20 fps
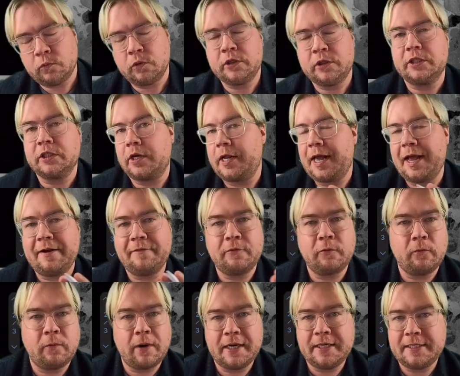we're just going to have
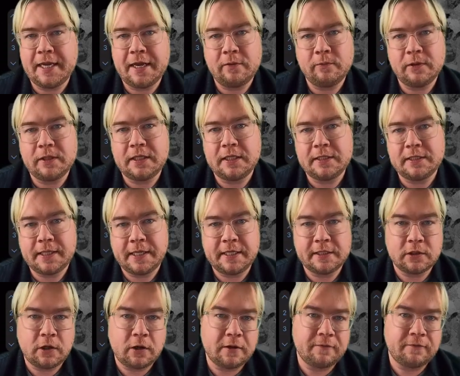to write down what these
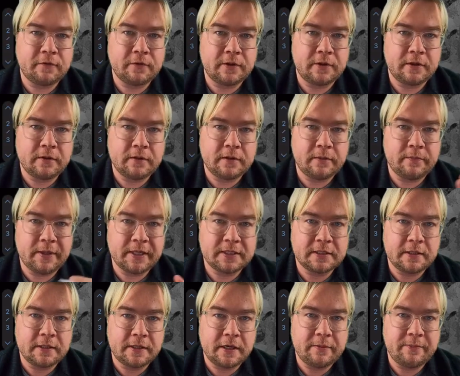things are for the
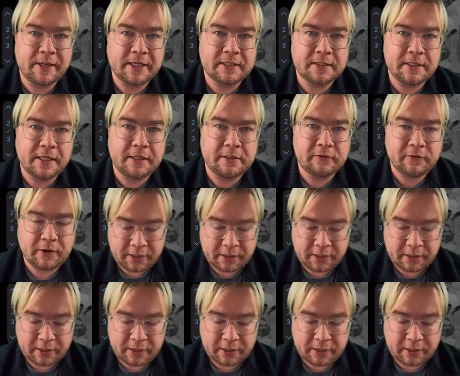mixed and the unmixed states,